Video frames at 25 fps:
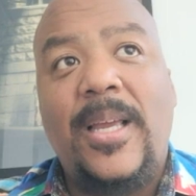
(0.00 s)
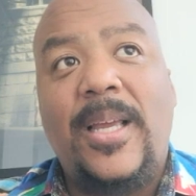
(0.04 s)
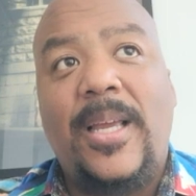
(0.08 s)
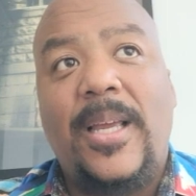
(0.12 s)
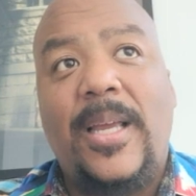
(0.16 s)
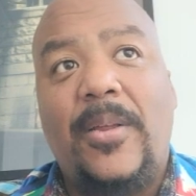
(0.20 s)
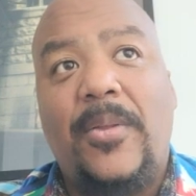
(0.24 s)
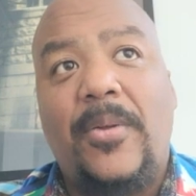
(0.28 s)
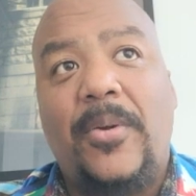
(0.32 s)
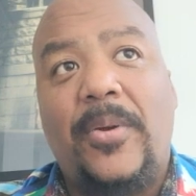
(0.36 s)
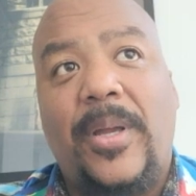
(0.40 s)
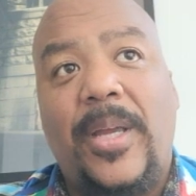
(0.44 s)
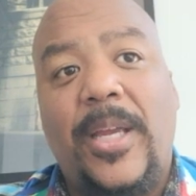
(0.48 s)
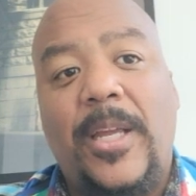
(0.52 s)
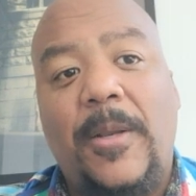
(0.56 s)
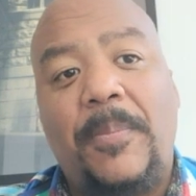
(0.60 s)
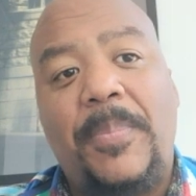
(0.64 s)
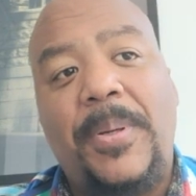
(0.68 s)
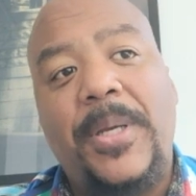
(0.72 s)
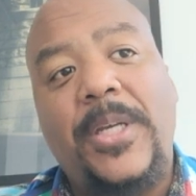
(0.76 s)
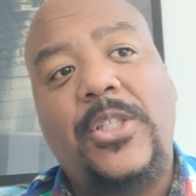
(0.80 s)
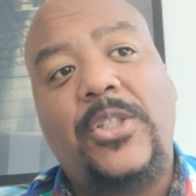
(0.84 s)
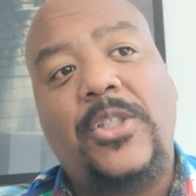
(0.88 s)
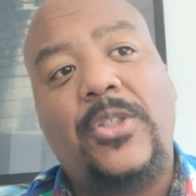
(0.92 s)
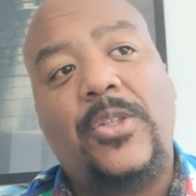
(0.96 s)
either get
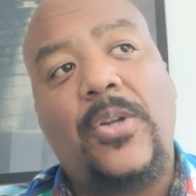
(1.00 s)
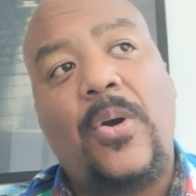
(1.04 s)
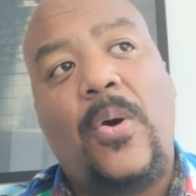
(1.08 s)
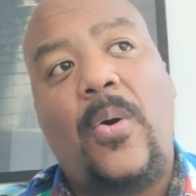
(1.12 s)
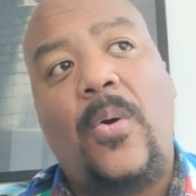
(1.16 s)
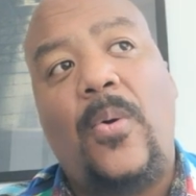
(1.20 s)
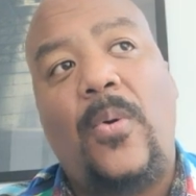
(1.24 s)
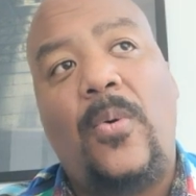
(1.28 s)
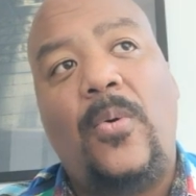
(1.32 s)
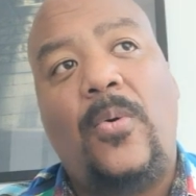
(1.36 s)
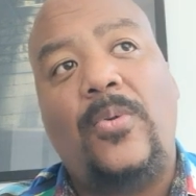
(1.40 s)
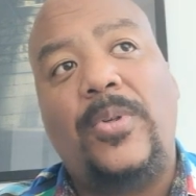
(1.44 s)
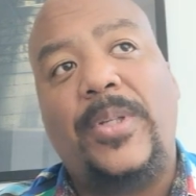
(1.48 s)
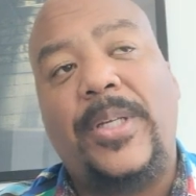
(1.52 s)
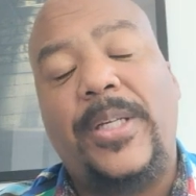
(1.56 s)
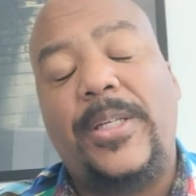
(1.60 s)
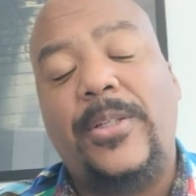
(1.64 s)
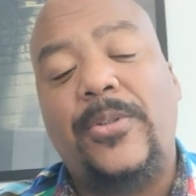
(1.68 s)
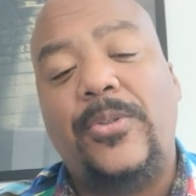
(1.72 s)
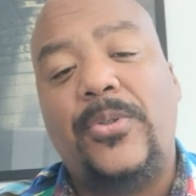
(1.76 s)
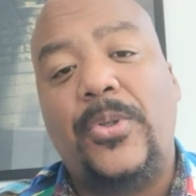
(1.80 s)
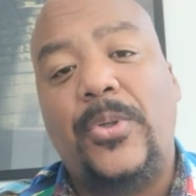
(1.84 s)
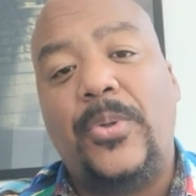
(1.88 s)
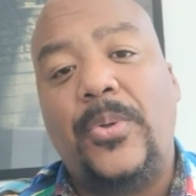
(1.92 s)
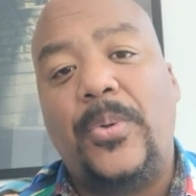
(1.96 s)
pigeonholed
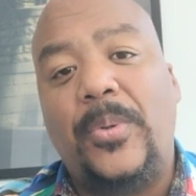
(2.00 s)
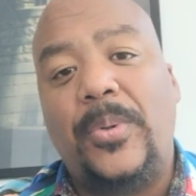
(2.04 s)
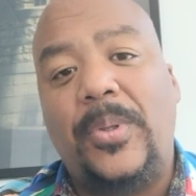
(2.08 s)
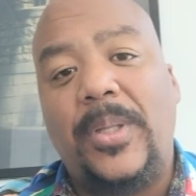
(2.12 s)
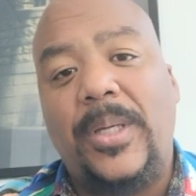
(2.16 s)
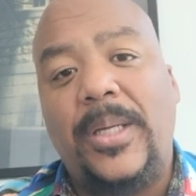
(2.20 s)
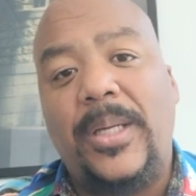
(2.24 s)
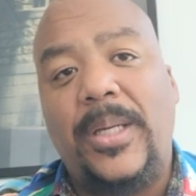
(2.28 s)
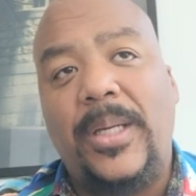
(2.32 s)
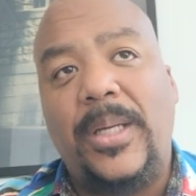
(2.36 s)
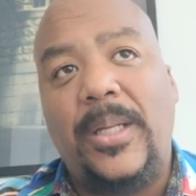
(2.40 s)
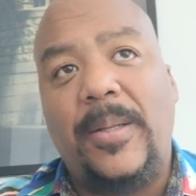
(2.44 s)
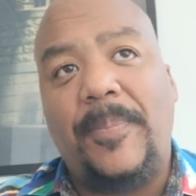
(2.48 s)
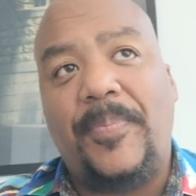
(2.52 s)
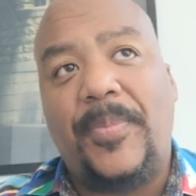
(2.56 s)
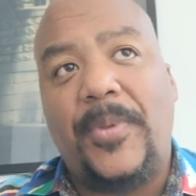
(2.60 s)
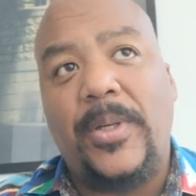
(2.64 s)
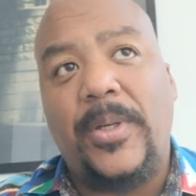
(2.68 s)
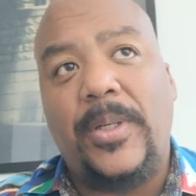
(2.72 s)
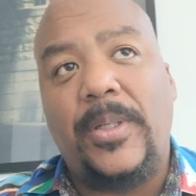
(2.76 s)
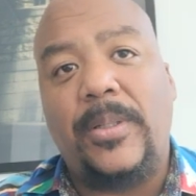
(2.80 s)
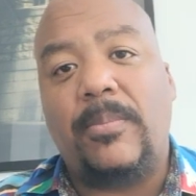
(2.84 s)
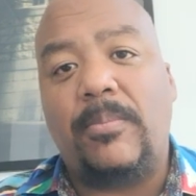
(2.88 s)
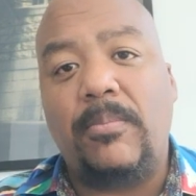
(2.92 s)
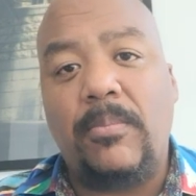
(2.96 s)
into
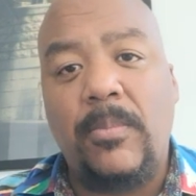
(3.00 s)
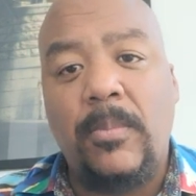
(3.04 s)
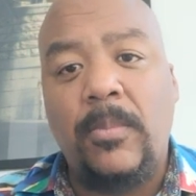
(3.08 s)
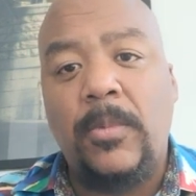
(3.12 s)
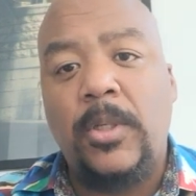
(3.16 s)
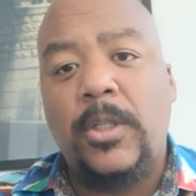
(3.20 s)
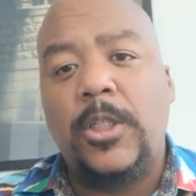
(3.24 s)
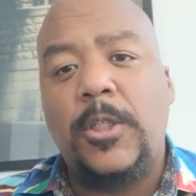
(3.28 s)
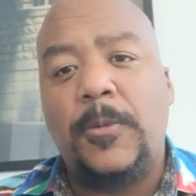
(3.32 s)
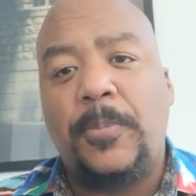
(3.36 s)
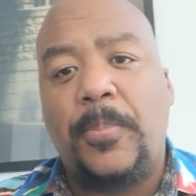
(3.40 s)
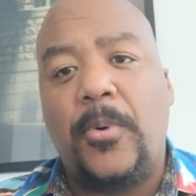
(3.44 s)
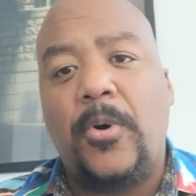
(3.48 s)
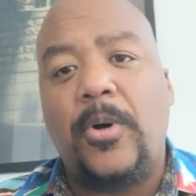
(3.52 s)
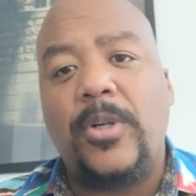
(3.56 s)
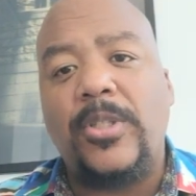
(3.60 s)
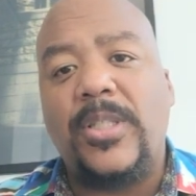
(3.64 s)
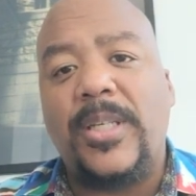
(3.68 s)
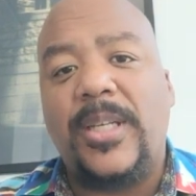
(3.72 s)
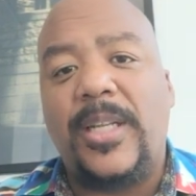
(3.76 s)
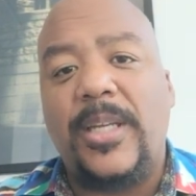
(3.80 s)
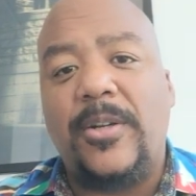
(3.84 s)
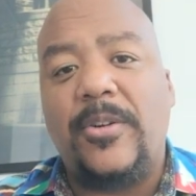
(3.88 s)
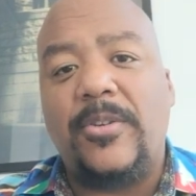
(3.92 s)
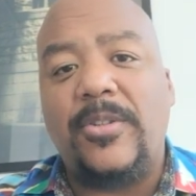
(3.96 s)
the sports
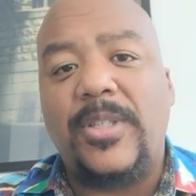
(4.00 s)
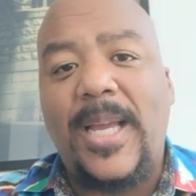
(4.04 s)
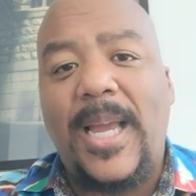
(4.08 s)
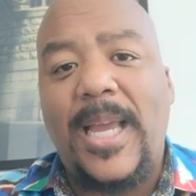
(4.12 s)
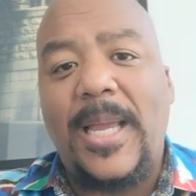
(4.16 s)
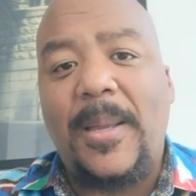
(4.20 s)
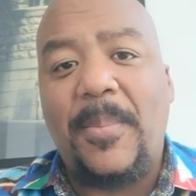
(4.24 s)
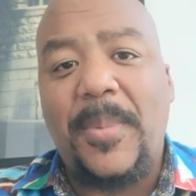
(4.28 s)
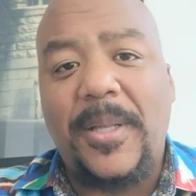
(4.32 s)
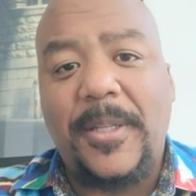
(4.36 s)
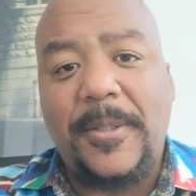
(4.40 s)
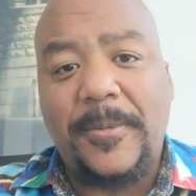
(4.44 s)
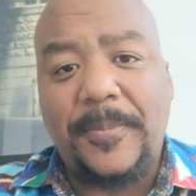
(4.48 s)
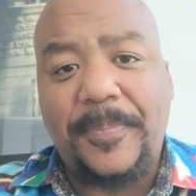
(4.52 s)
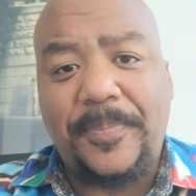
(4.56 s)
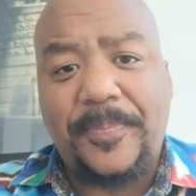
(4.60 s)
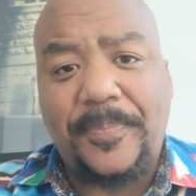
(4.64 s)
and entertainment